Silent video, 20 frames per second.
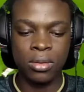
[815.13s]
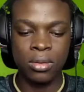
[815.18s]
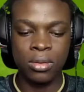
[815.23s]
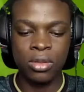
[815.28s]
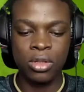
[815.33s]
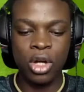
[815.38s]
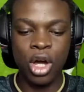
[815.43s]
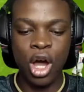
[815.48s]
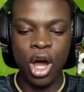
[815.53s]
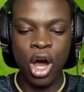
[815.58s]

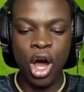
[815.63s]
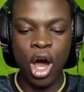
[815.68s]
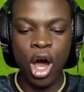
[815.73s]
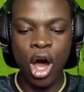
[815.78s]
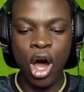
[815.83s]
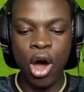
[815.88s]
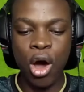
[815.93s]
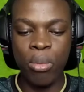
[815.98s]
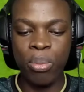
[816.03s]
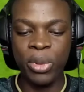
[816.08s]

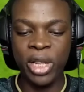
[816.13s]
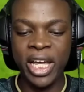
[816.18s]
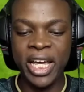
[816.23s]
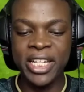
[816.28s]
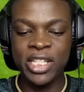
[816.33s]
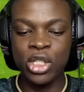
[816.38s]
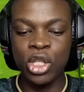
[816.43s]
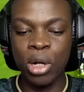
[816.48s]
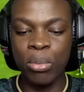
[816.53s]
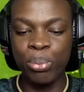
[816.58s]
No,
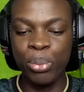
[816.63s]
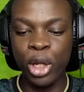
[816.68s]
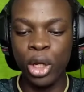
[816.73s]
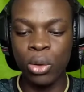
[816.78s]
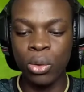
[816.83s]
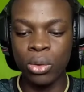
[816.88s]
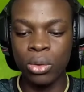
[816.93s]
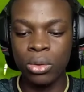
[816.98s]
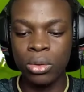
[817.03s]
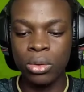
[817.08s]
please don't go.